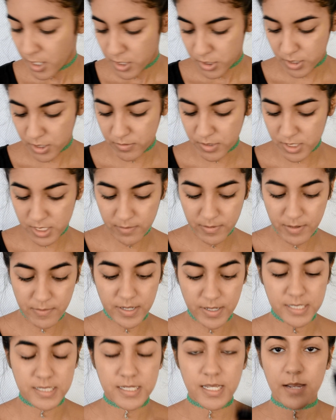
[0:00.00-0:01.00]
So I'm just going to be
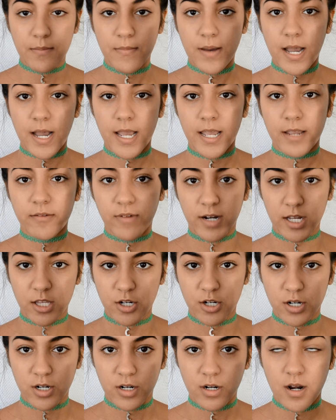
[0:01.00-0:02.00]
mixing my
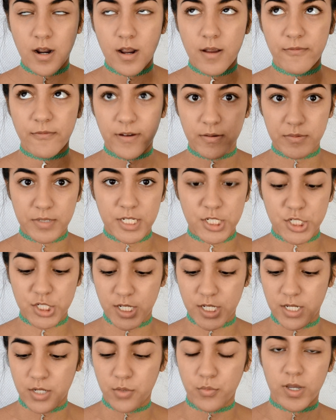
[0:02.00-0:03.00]
regular
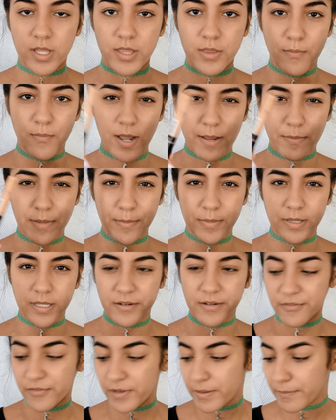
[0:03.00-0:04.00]
foundation with my
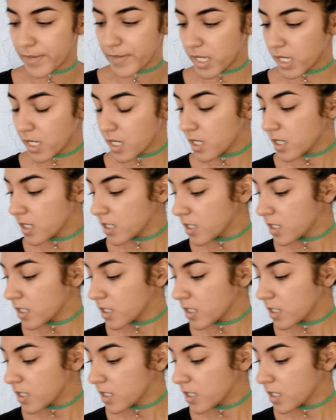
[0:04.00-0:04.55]
Maybelline Fit Me.